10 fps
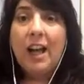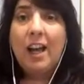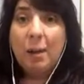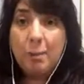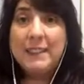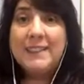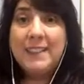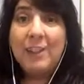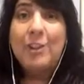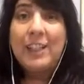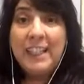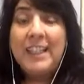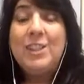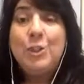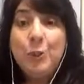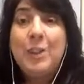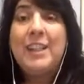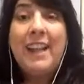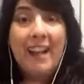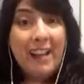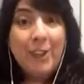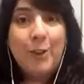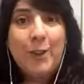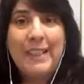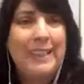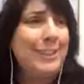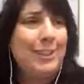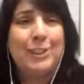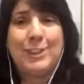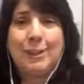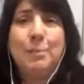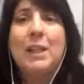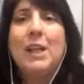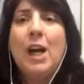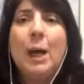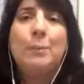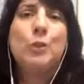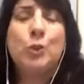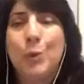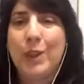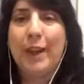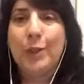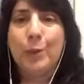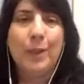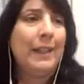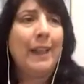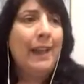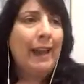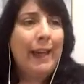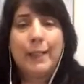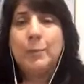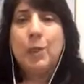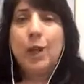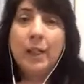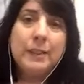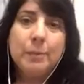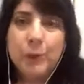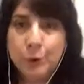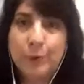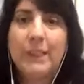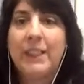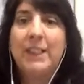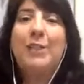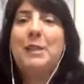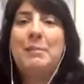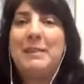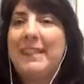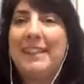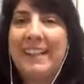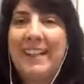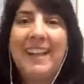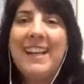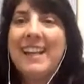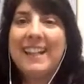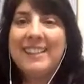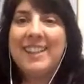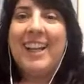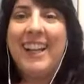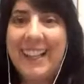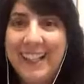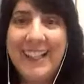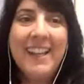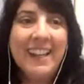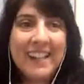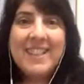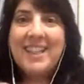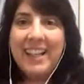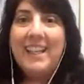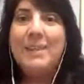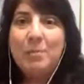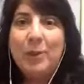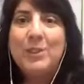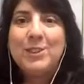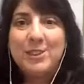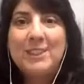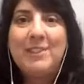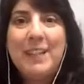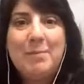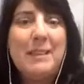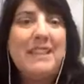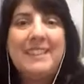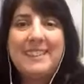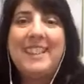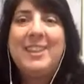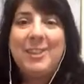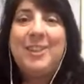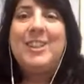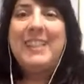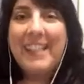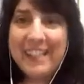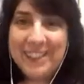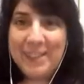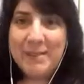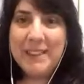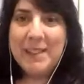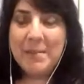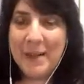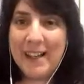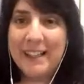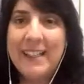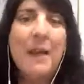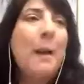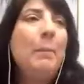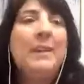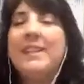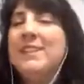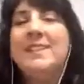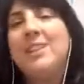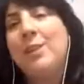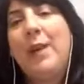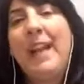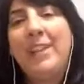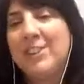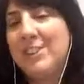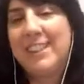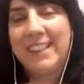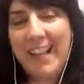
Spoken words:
a bestseller in your category, not just some obscure category like animal husbandry. You know what I mean? Like, it's in personal development. It's in your niche. I mean, come on. But there's, haters are going to